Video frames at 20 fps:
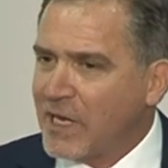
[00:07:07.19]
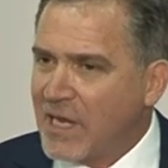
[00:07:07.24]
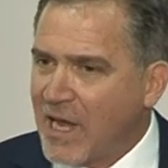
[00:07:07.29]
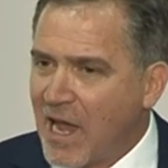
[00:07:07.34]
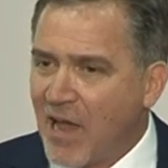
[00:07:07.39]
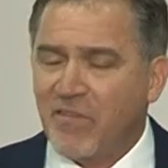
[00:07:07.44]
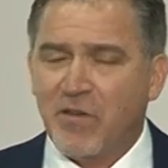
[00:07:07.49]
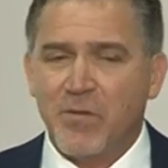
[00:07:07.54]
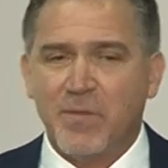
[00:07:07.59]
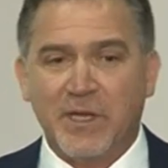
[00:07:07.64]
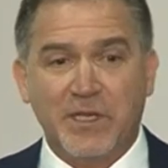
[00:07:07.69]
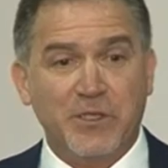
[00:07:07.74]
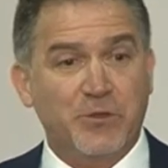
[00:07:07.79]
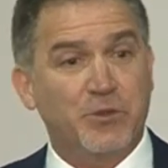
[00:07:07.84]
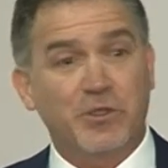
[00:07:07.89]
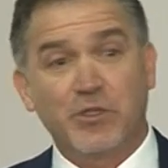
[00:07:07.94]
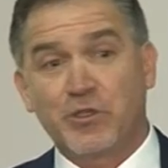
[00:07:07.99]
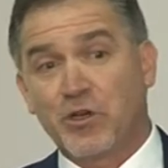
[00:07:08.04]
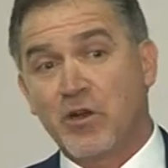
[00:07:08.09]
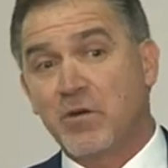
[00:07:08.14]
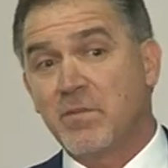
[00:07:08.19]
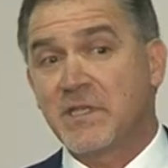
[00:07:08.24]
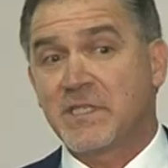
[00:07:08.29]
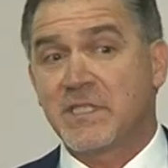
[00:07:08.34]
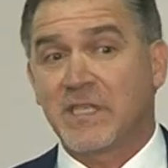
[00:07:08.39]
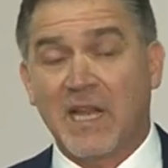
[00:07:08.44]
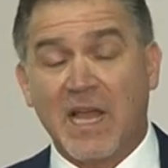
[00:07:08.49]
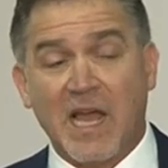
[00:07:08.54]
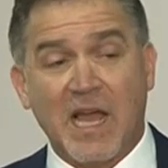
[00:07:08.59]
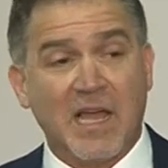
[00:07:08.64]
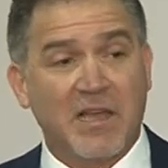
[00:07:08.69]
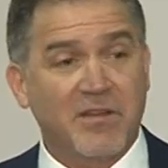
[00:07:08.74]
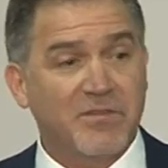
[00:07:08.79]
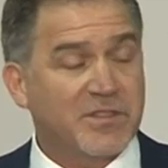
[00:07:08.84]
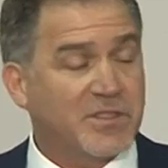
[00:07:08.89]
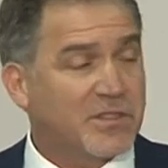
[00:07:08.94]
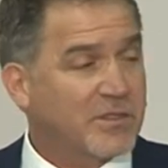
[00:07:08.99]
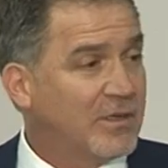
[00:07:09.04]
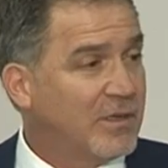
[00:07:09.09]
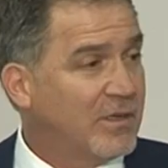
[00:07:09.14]
government who determines the
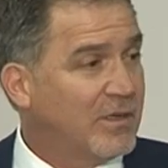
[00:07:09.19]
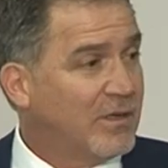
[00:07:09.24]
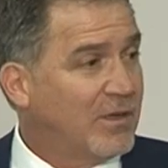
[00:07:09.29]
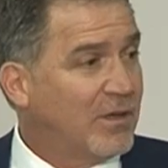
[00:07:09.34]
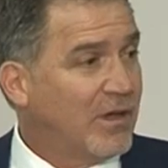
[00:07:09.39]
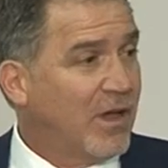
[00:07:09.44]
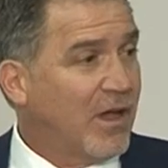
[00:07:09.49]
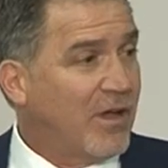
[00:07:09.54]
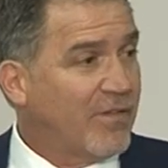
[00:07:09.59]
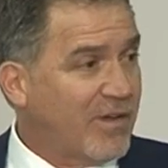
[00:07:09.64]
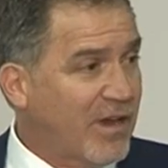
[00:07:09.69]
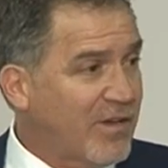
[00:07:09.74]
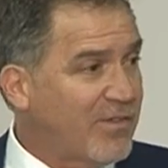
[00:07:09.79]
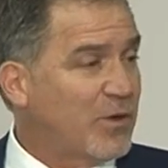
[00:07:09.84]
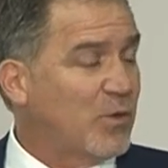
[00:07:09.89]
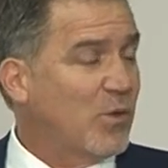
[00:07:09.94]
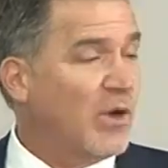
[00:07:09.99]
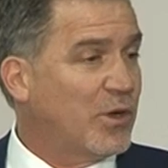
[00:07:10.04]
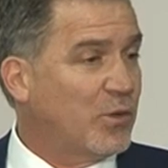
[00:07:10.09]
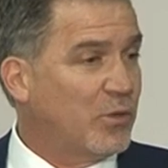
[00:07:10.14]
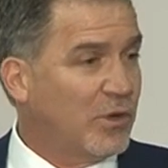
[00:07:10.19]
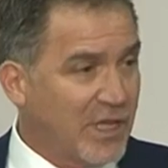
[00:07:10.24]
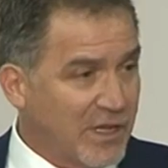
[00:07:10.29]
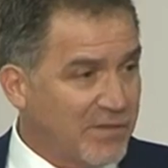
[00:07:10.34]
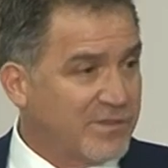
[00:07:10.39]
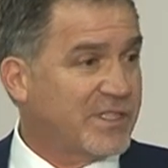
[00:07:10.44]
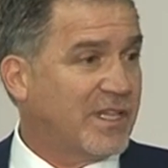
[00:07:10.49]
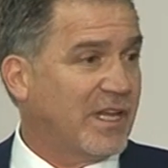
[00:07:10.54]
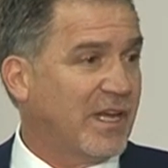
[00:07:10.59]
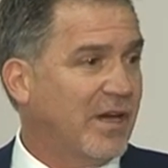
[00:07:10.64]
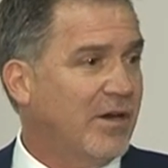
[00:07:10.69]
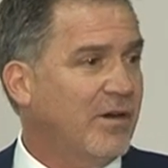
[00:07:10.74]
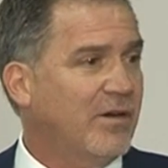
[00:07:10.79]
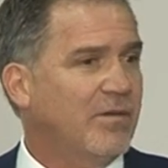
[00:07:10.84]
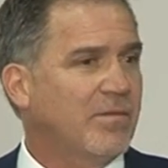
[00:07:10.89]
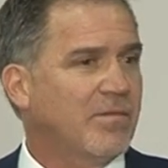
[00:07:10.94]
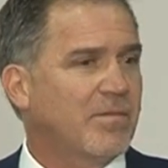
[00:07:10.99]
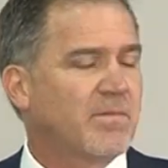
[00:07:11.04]
lives of everyone who lives there.